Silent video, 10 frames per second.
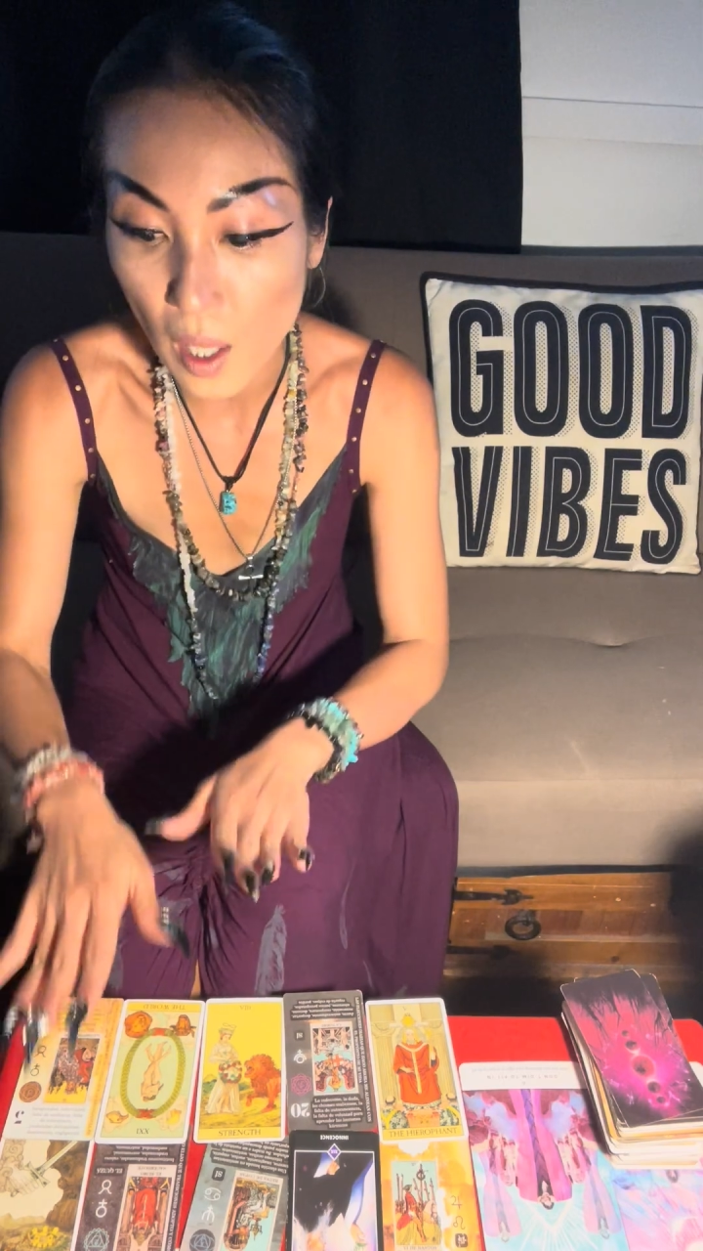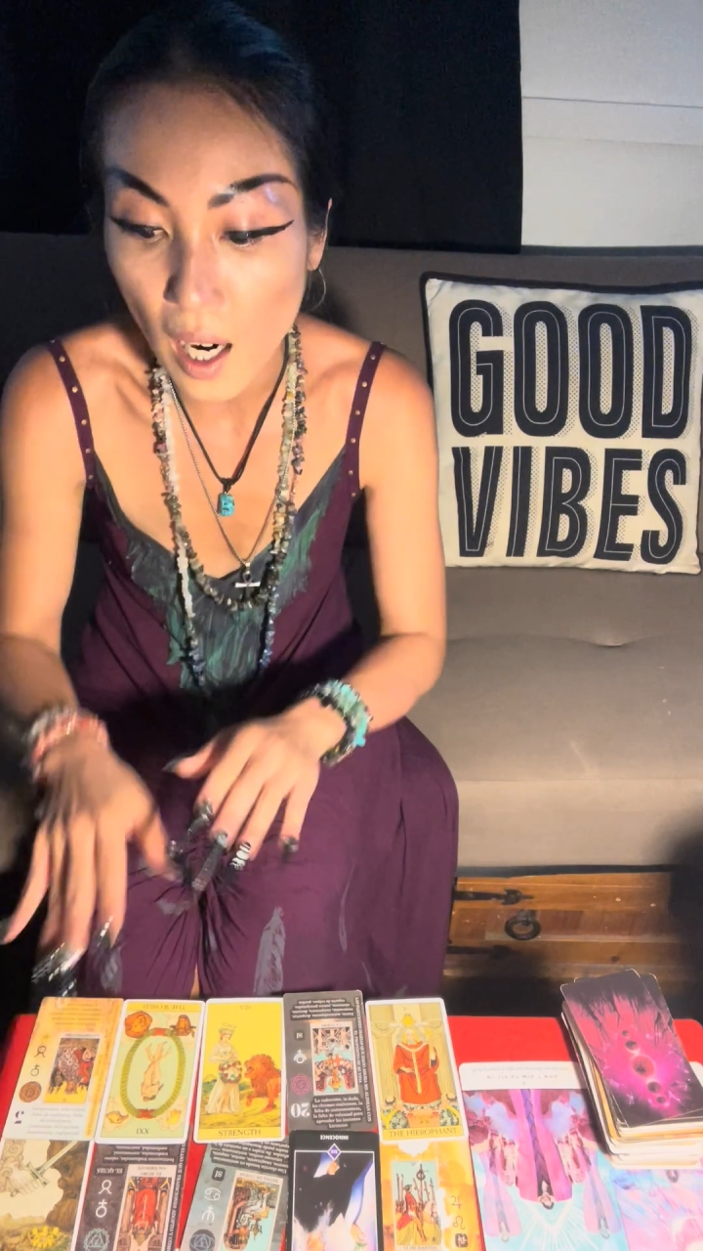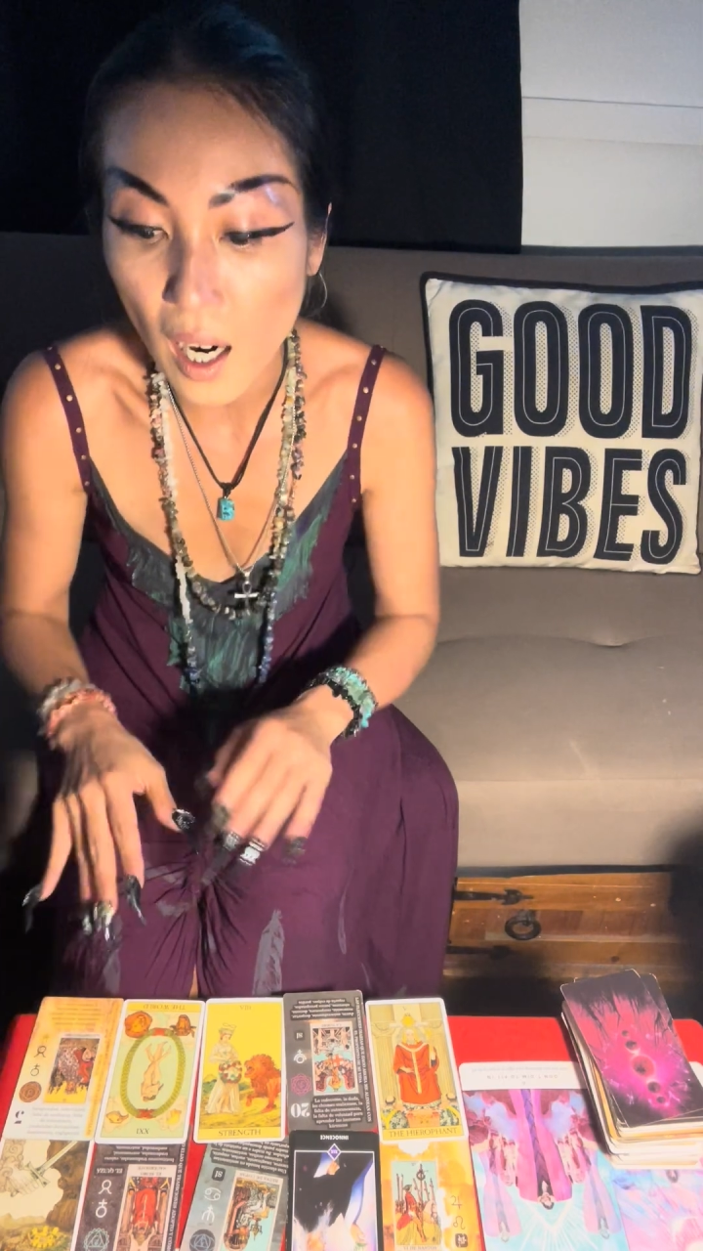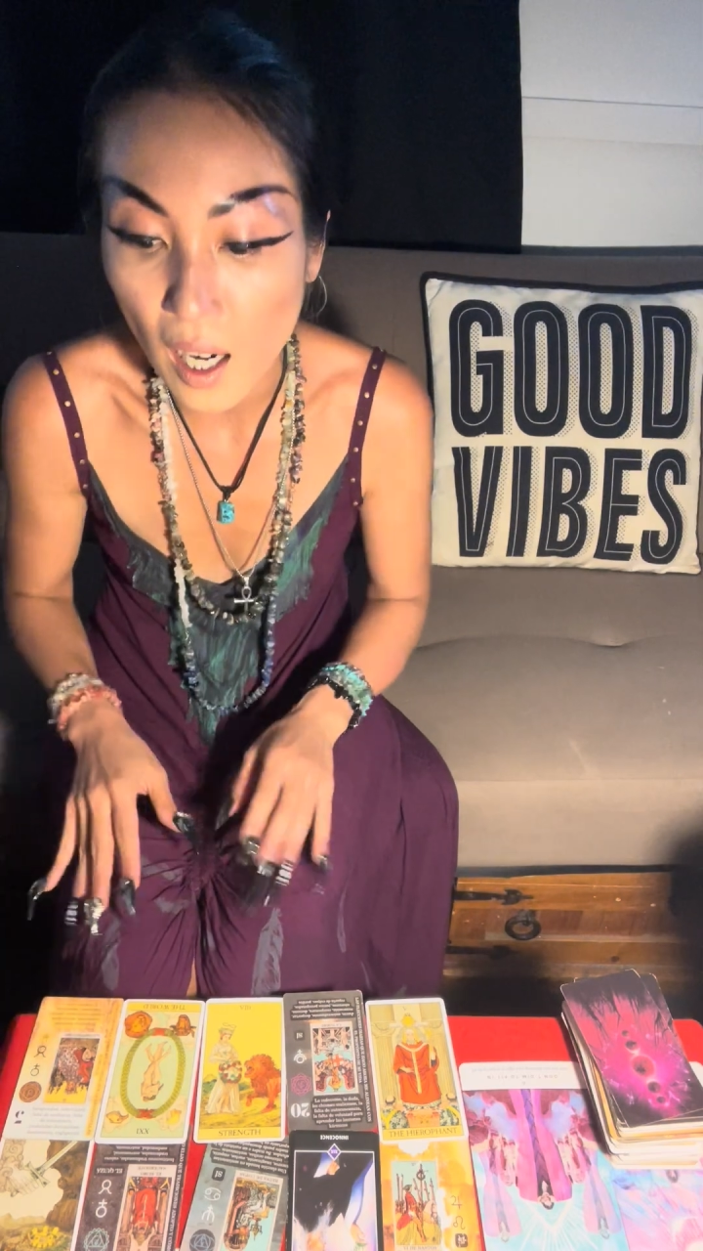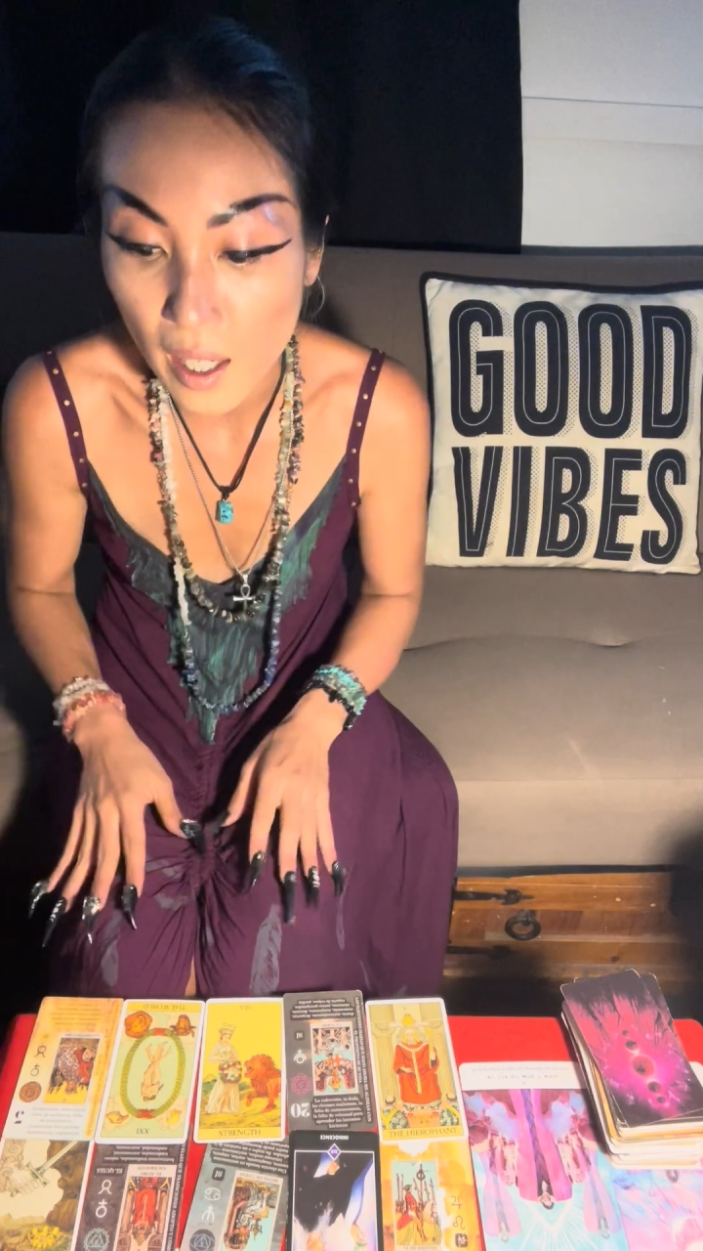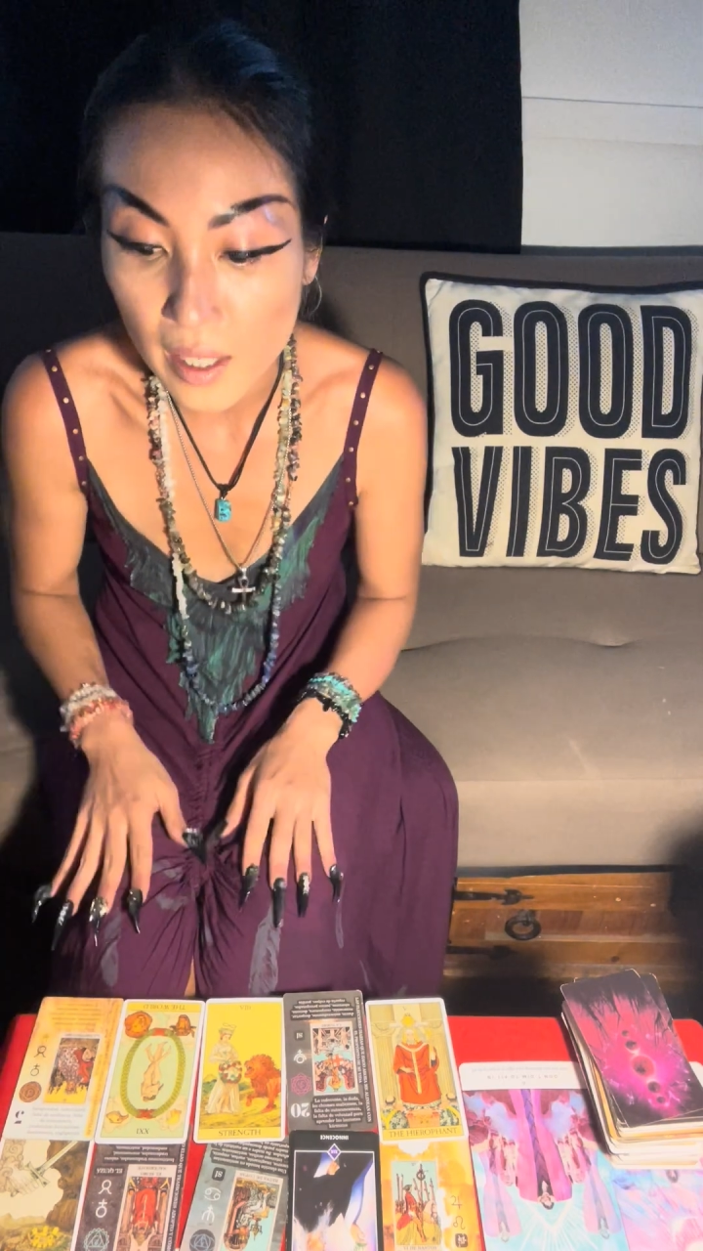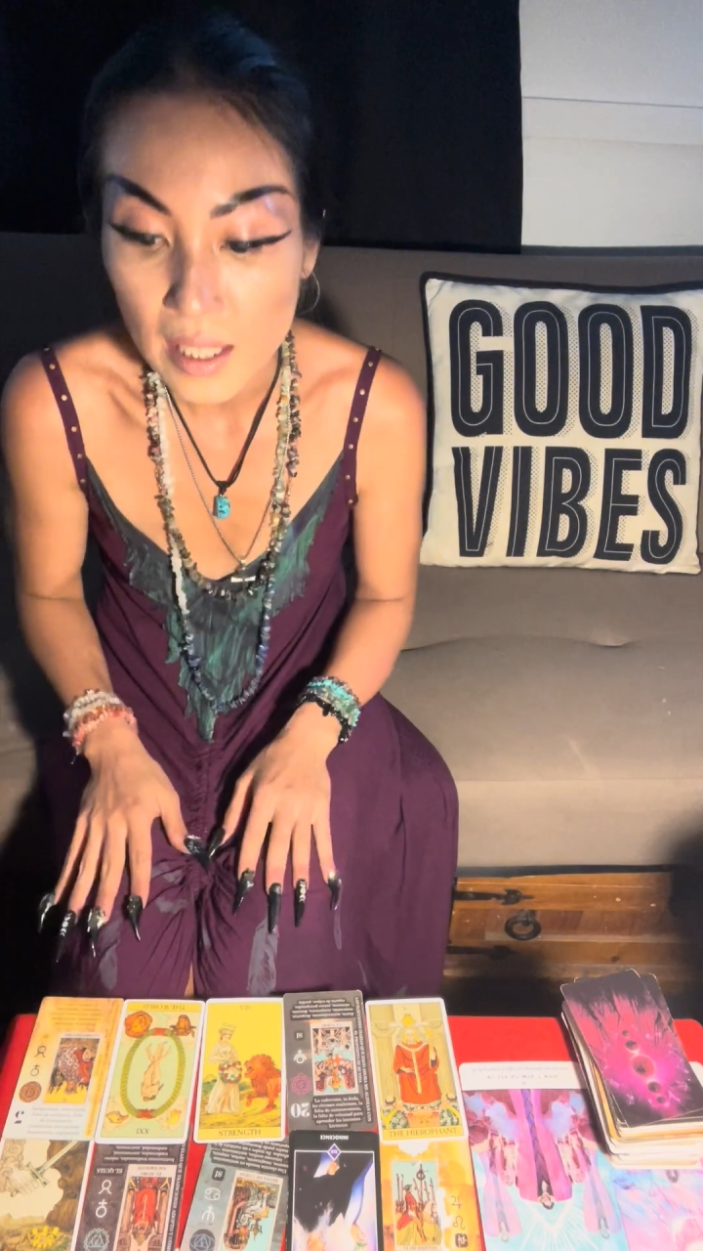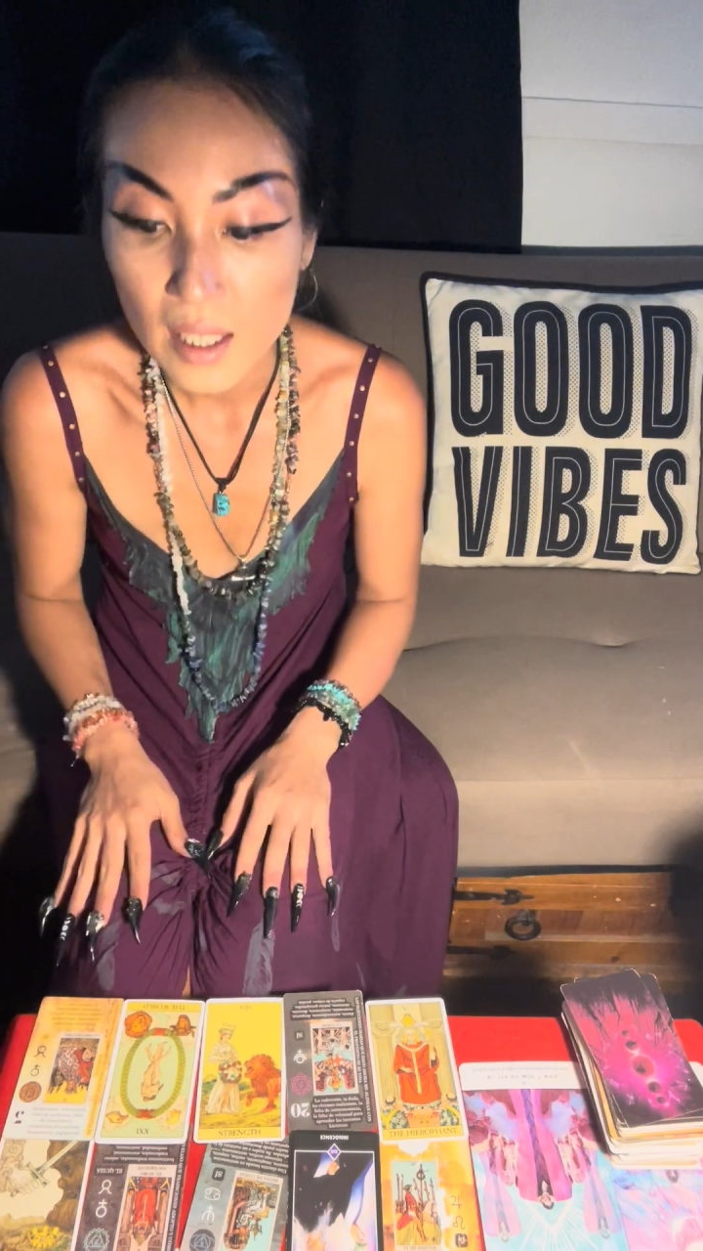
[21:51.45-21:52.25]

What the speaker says: are